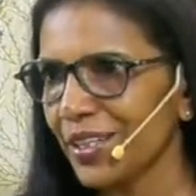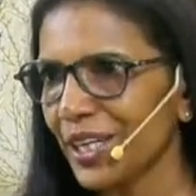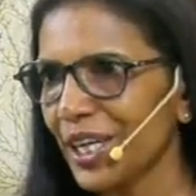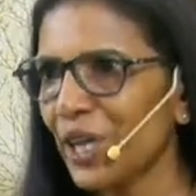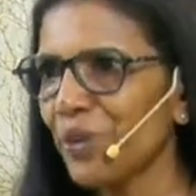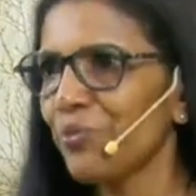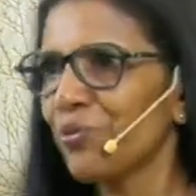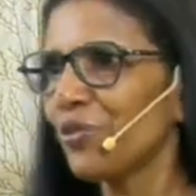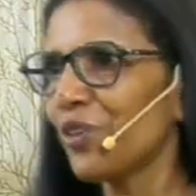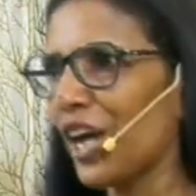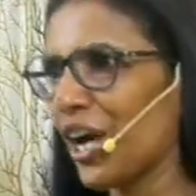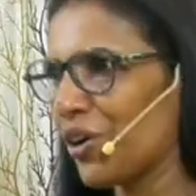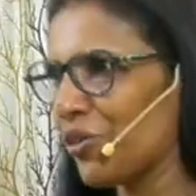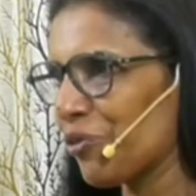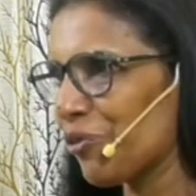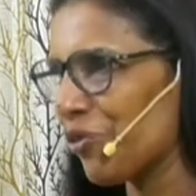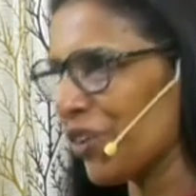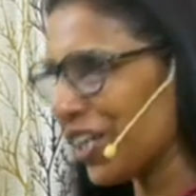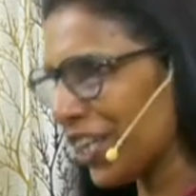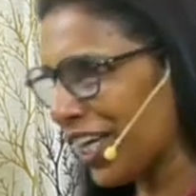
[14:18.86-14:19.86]
If we are
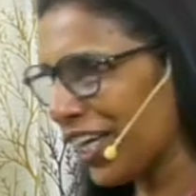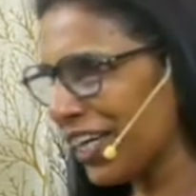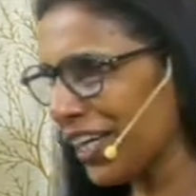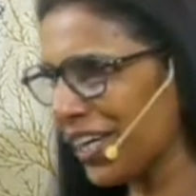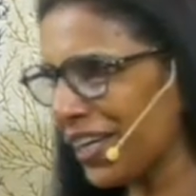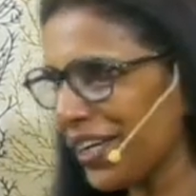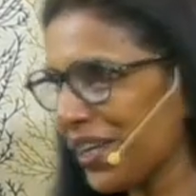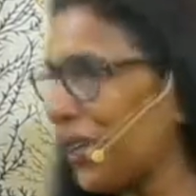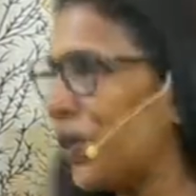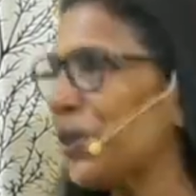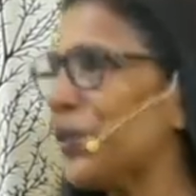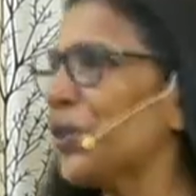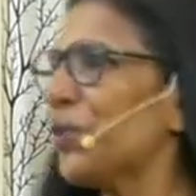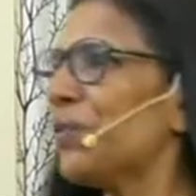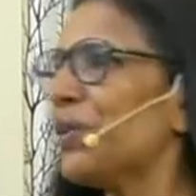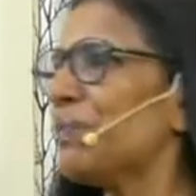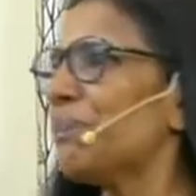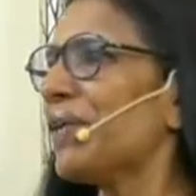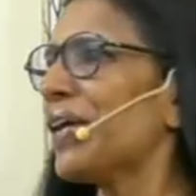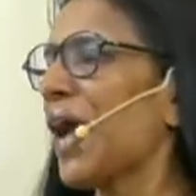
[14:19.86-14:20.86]
winning, you
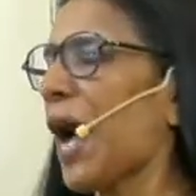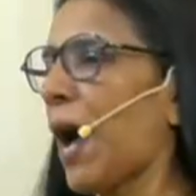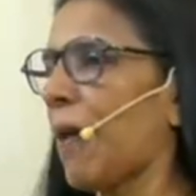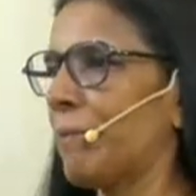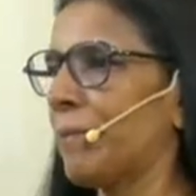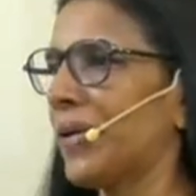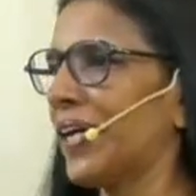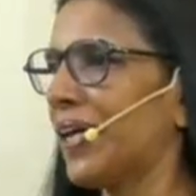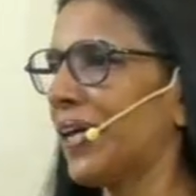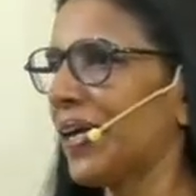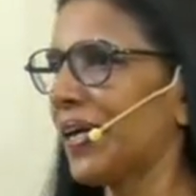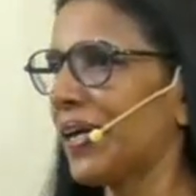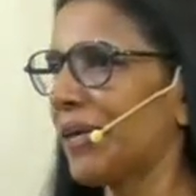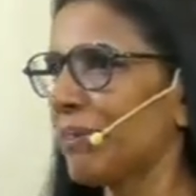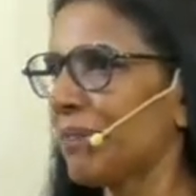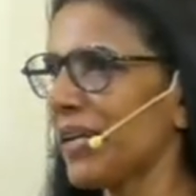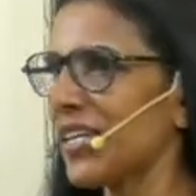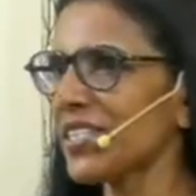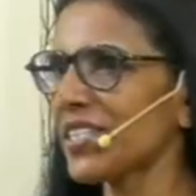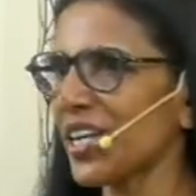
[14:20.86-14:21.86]
will be happy.
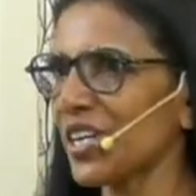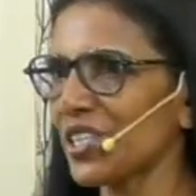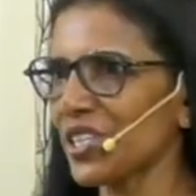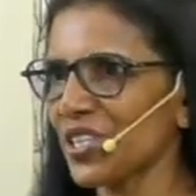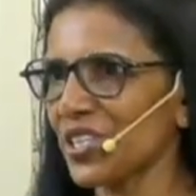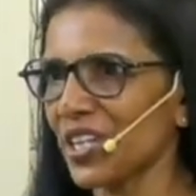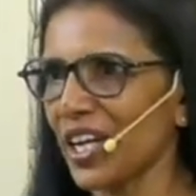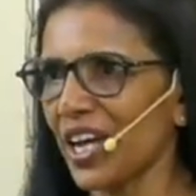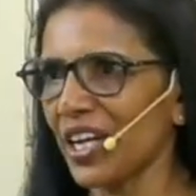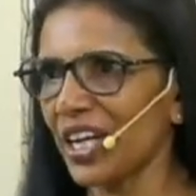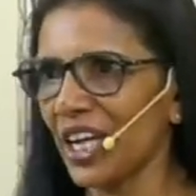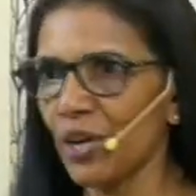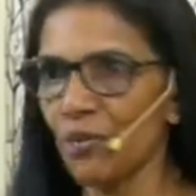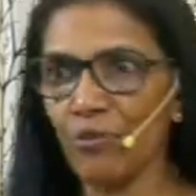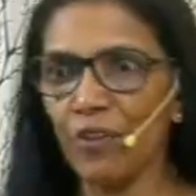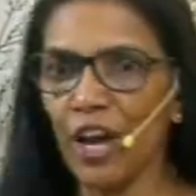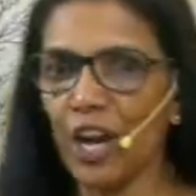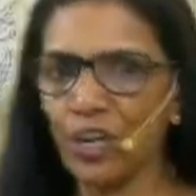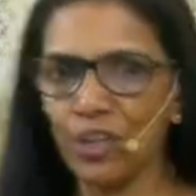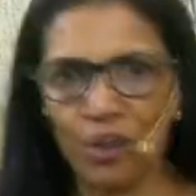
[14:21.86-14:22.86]
Please understand,
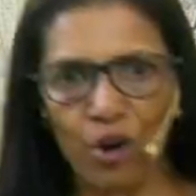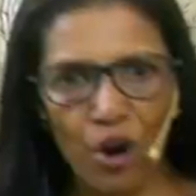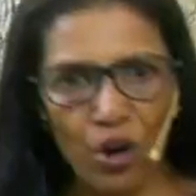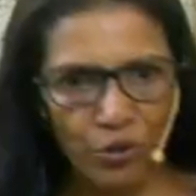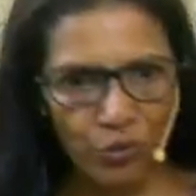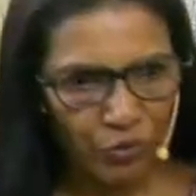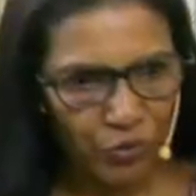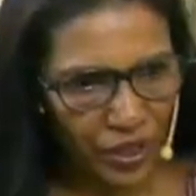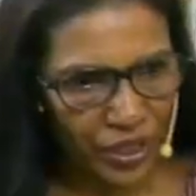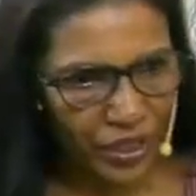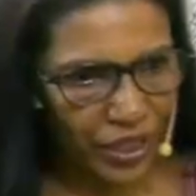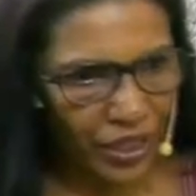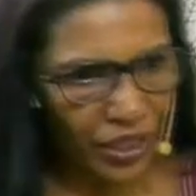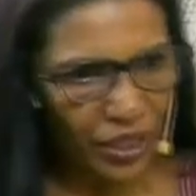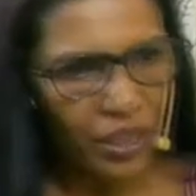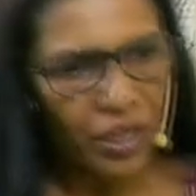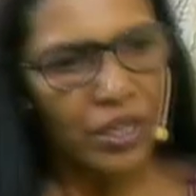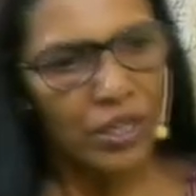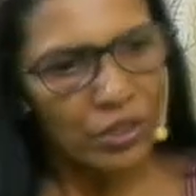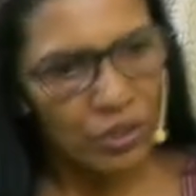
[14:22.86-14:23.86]
if you are not winning,
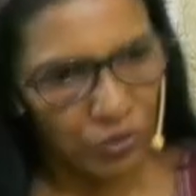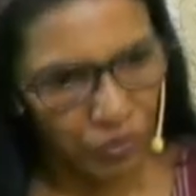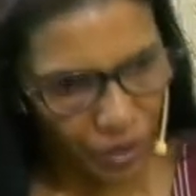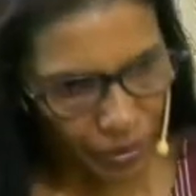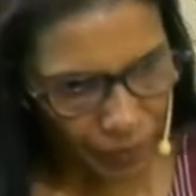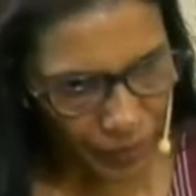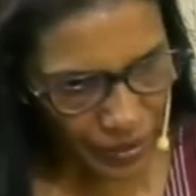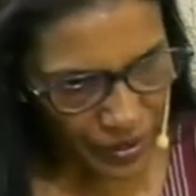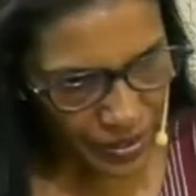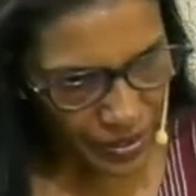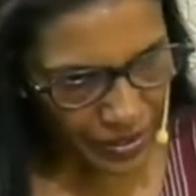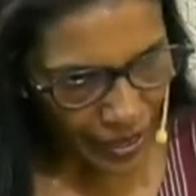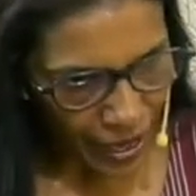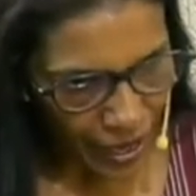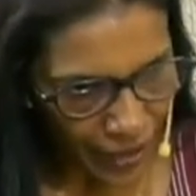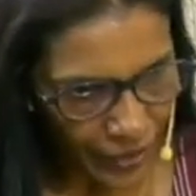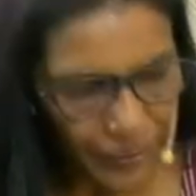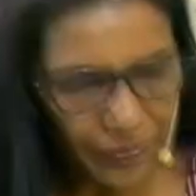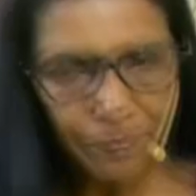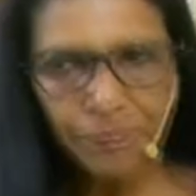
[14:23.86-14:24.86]
you will be
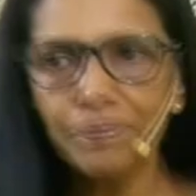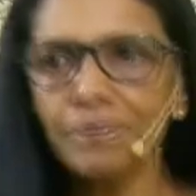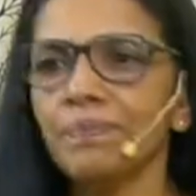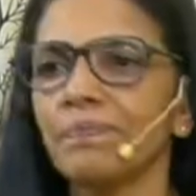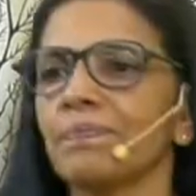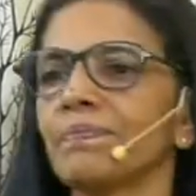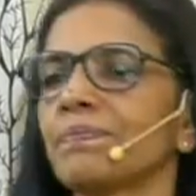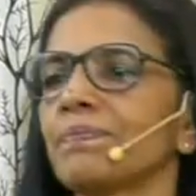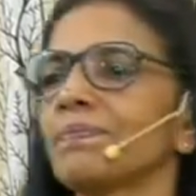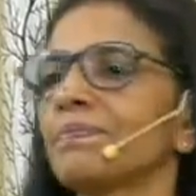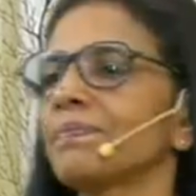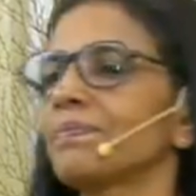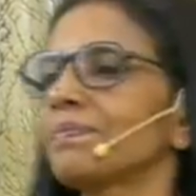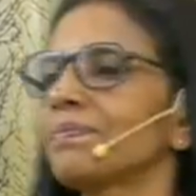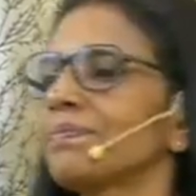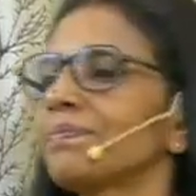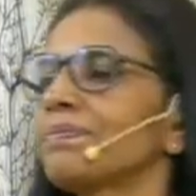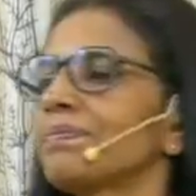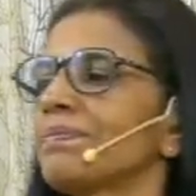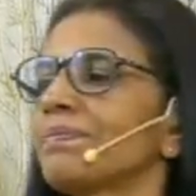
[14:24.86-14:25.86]
sad.
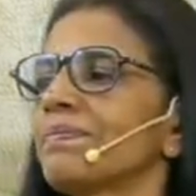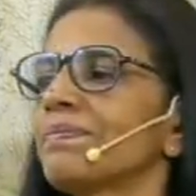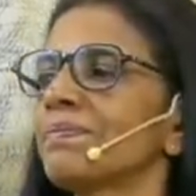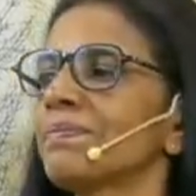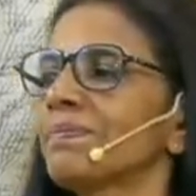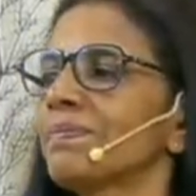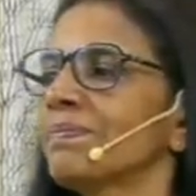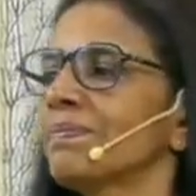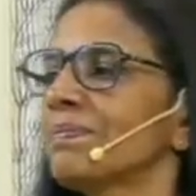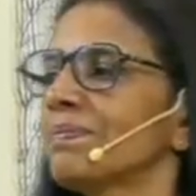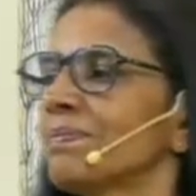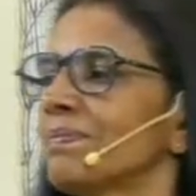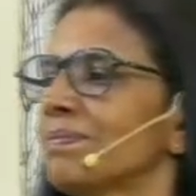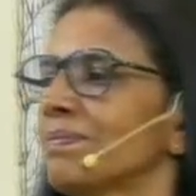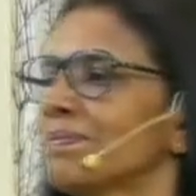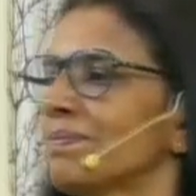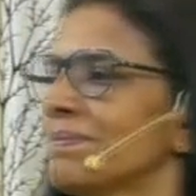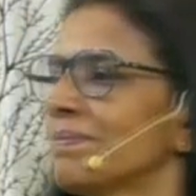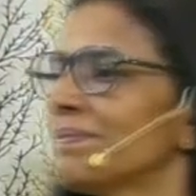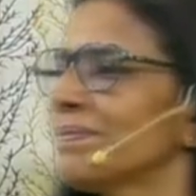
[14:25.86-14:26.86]

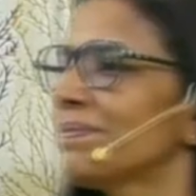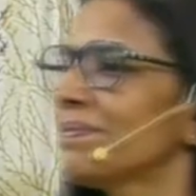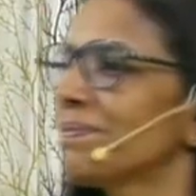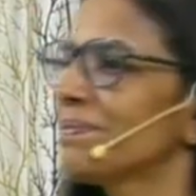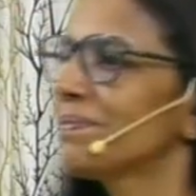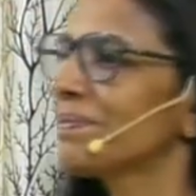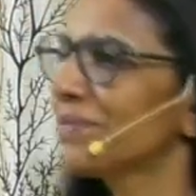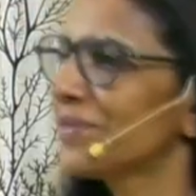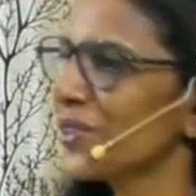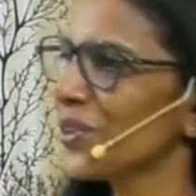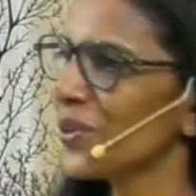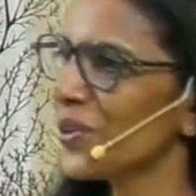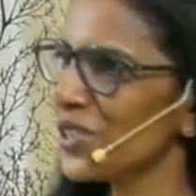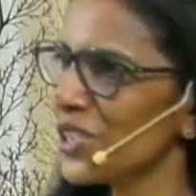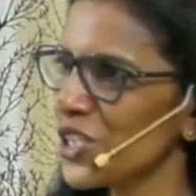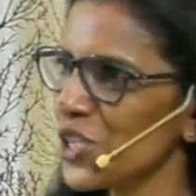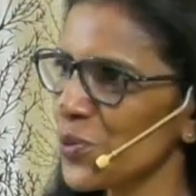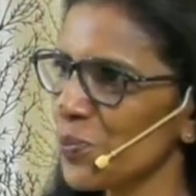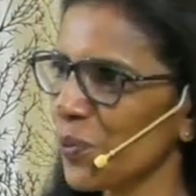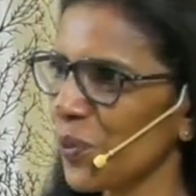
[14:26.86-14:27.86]
Know
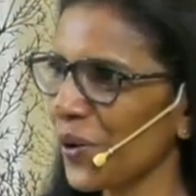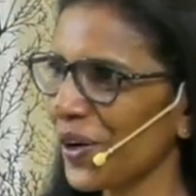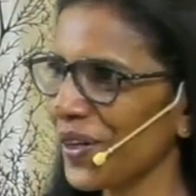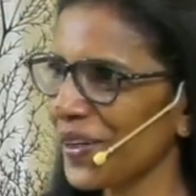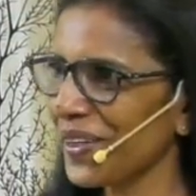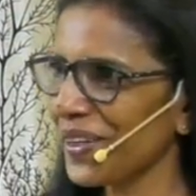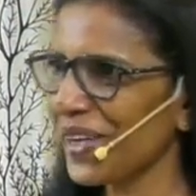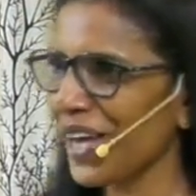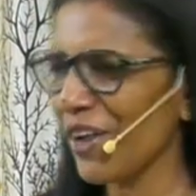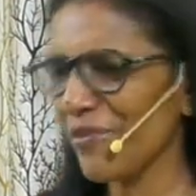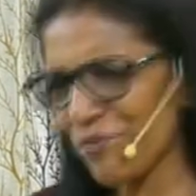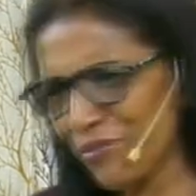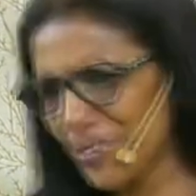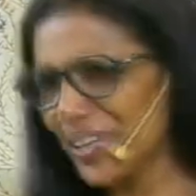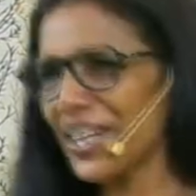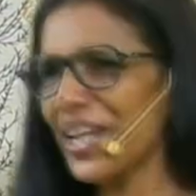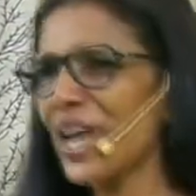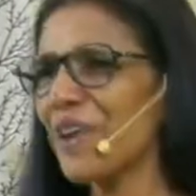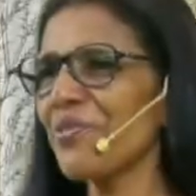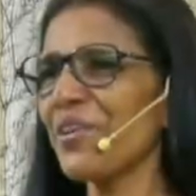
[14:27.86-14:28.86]
this point.
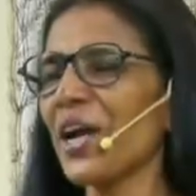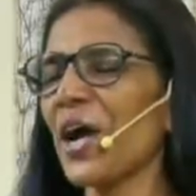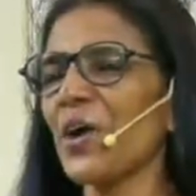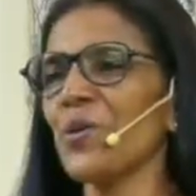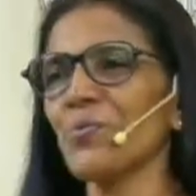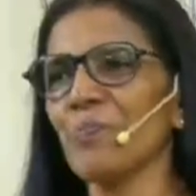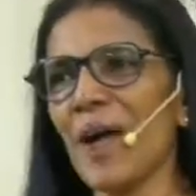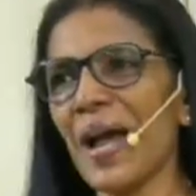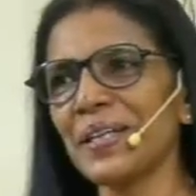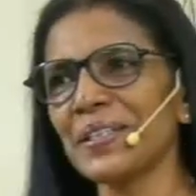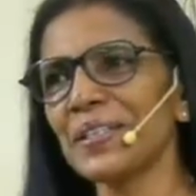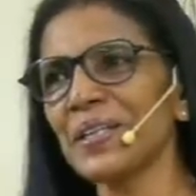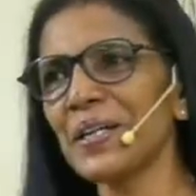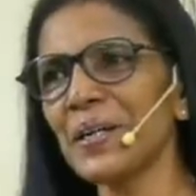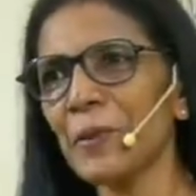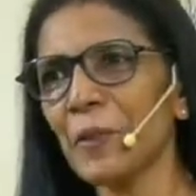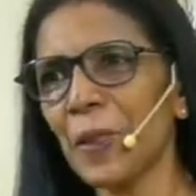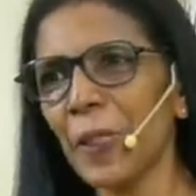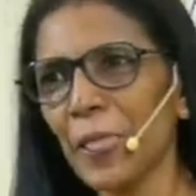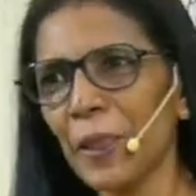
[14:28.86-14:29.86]
Every day we have battle.
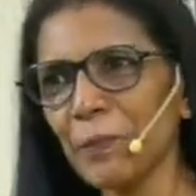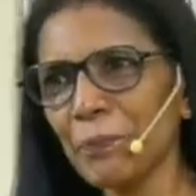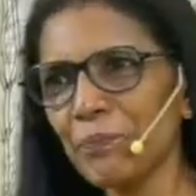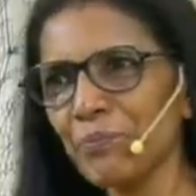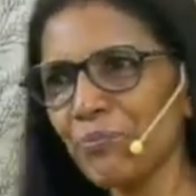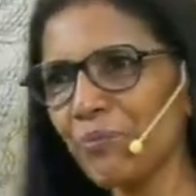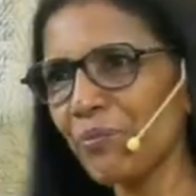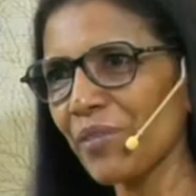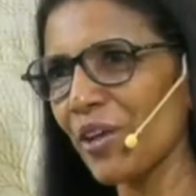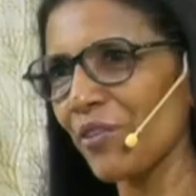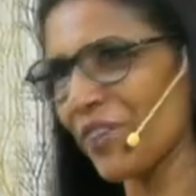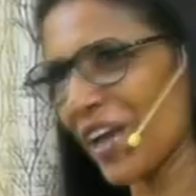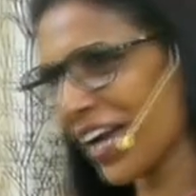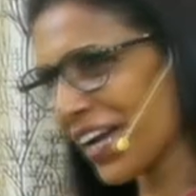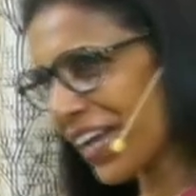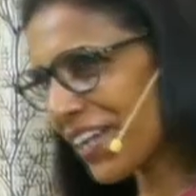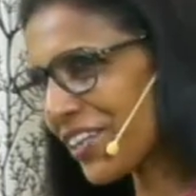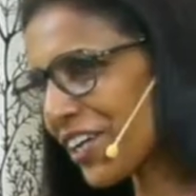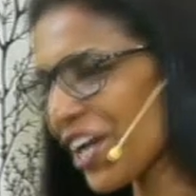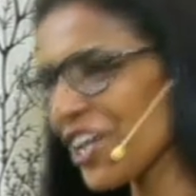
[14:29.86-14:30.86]
We
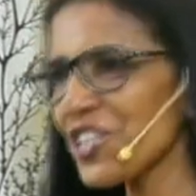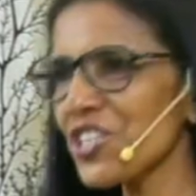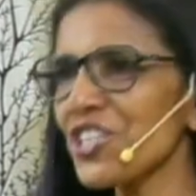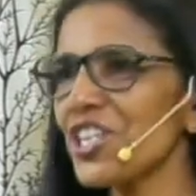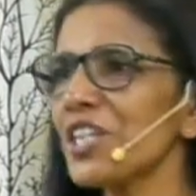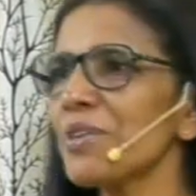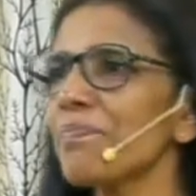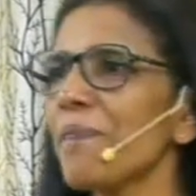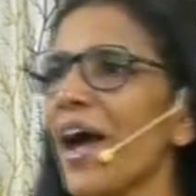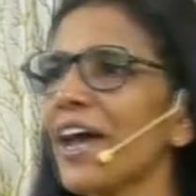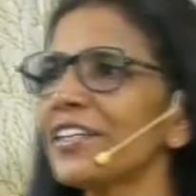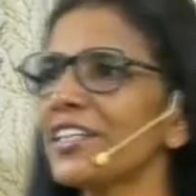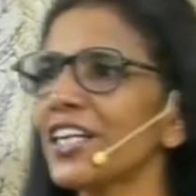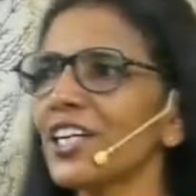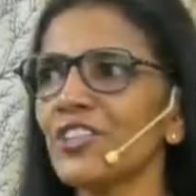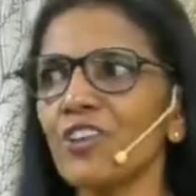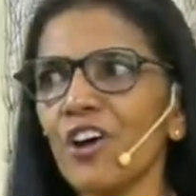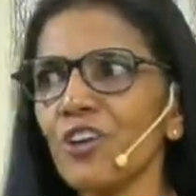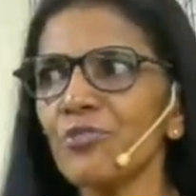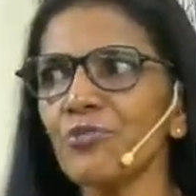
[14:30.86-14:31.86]
are engaged in
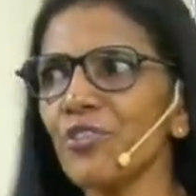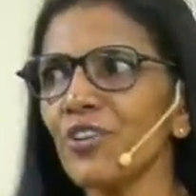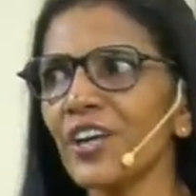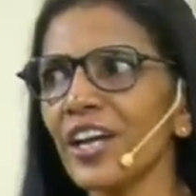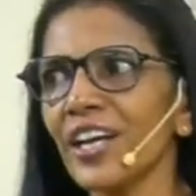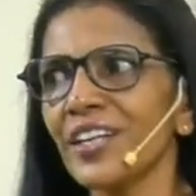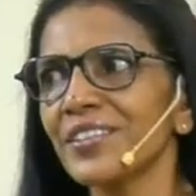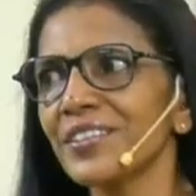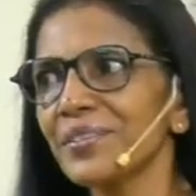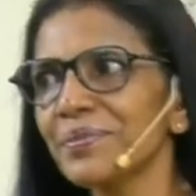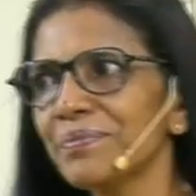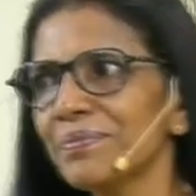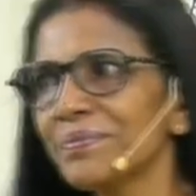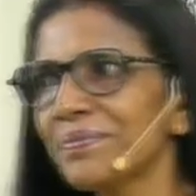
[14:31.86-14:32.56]
battle. Don't forget.